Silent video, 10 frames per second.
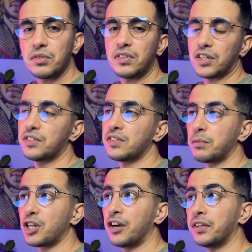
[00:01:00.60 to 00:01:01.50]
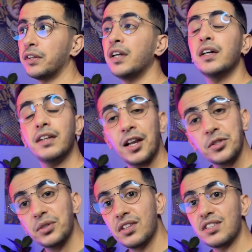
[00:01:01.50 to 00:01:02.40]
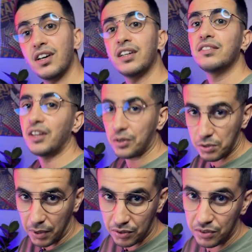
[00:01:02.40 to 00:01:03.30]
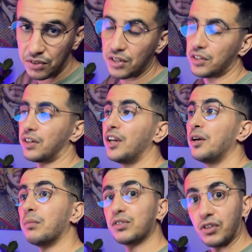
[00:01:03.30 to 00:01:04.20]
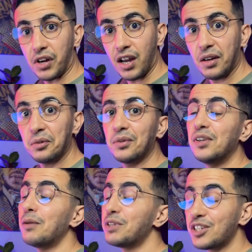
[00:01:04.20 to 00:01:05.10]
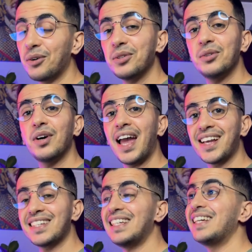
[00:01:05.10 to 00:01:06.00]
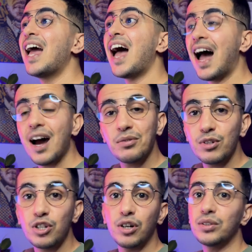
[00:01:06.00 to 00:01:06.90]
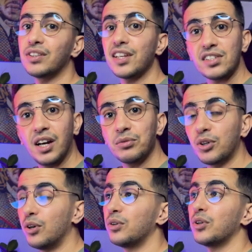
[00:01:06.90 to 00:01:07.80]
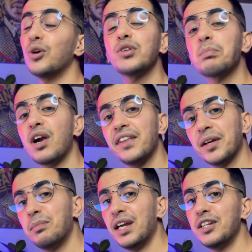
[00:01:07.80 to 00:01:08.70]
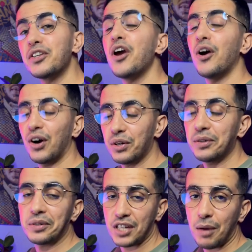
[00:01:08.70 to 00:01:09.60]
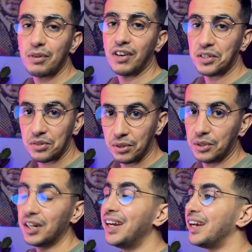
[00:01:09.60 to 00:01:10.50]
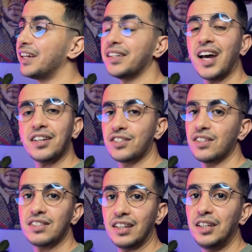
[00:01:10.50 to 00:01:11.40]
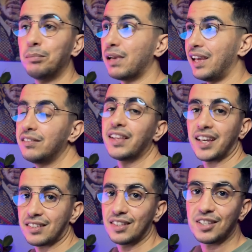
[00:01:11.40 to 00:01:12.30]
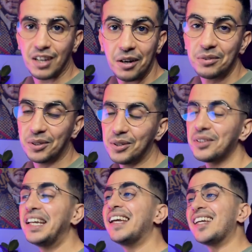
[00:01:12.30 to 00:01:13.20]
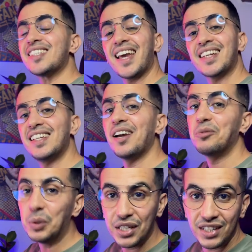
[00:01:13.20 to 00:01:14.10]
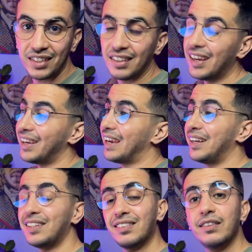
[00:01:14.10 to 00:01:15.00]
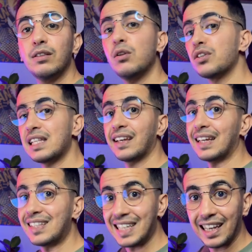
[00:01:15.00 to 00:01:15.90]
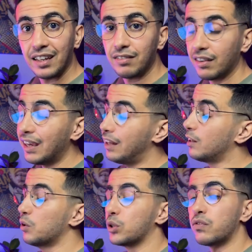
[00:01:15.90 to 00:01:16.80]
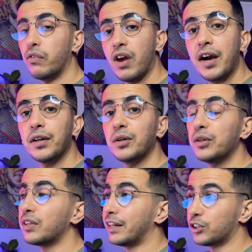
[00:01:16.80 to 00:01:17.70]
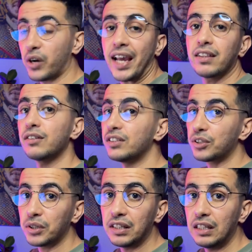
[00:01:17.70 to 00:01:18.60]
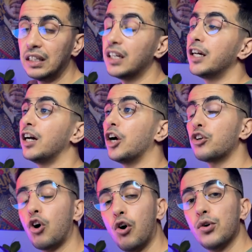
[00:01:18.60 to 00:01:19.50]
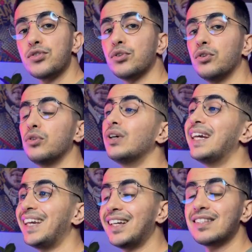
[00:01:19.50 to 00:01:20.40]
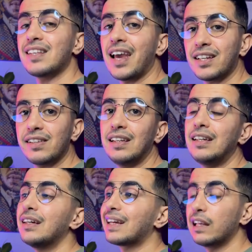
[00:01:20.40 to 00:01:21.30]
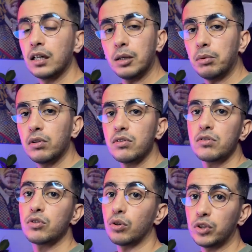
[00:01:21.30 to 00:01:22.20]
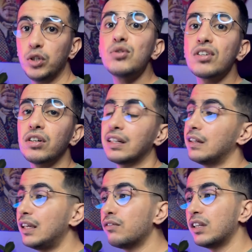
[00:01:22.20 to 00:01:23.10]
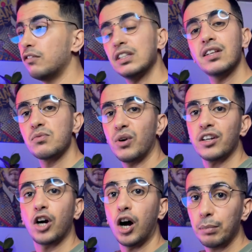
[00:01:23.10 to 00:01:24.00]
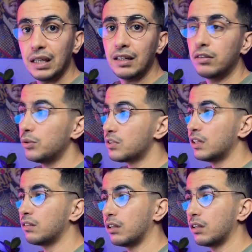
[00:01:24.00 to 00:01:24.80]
and sections I'm sharing, now let you decide, now respect your decision. But for now, let me show you actually how to show the discount code on the product page on your Shopify store and not just any plain text discount code. It's actually a widget and it looks like a ticket and it looks very good and interactive and 3D and also it's actually clickable so the user even if he doesn't want to copy it using